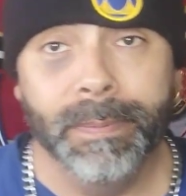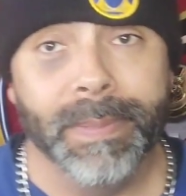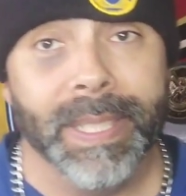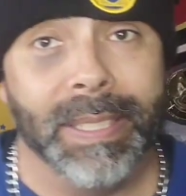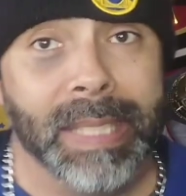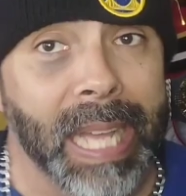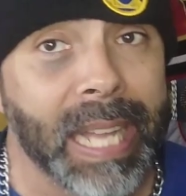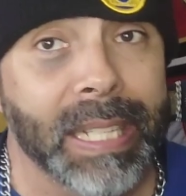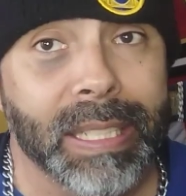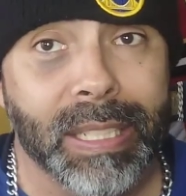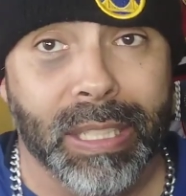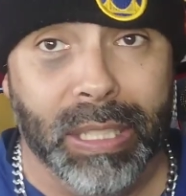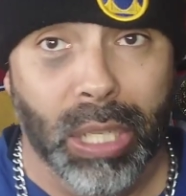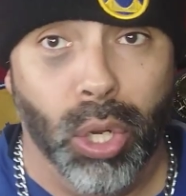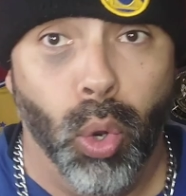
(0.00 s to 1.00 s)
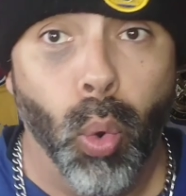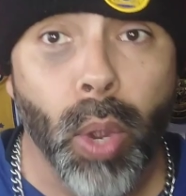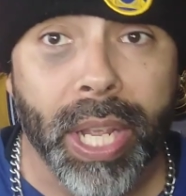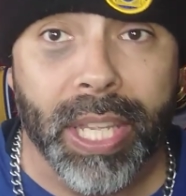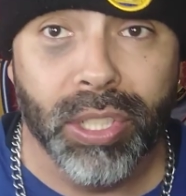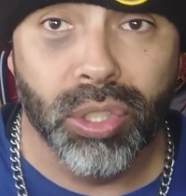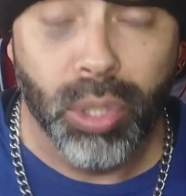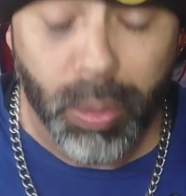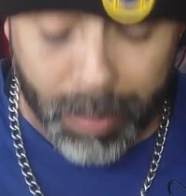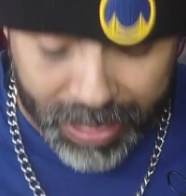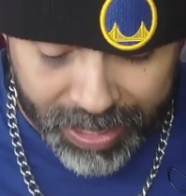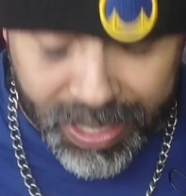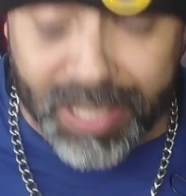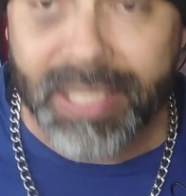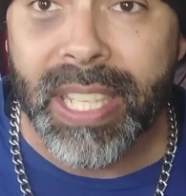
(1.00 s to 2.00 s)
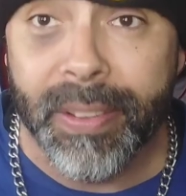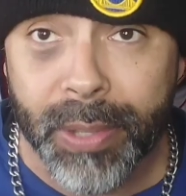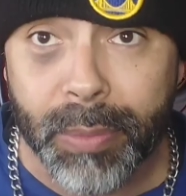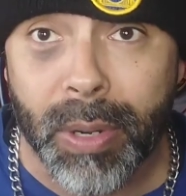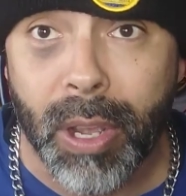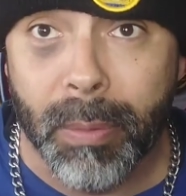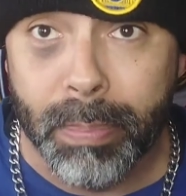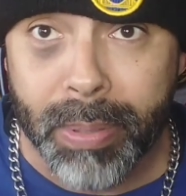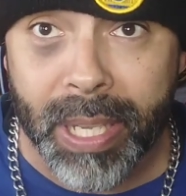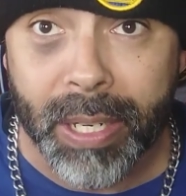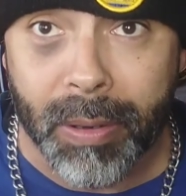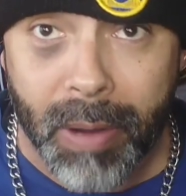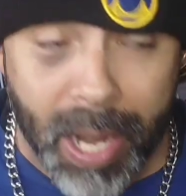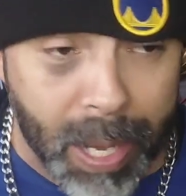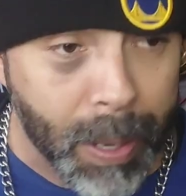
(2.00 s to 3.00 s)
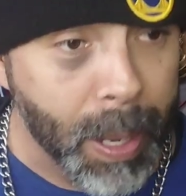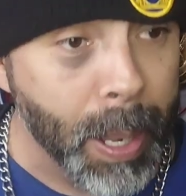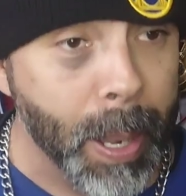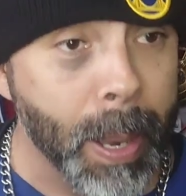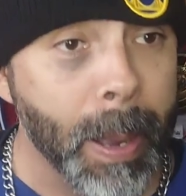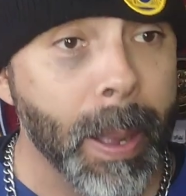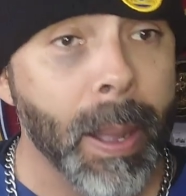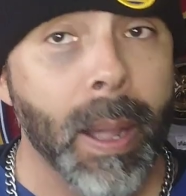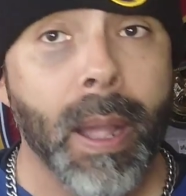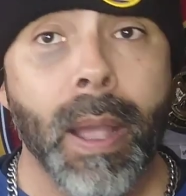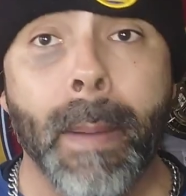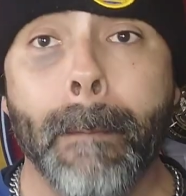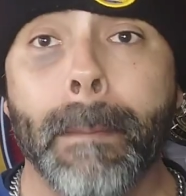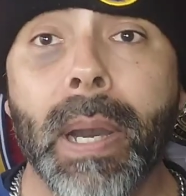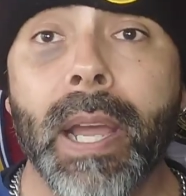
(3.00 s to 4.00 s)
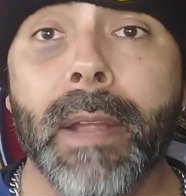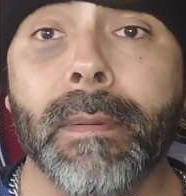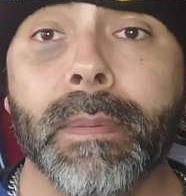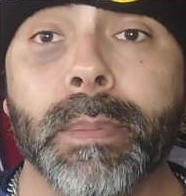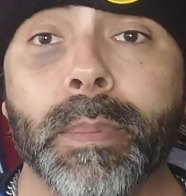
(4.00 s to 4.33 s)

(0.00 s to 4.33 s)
he's not the quickest dude. This is a 7th round pick. All right, but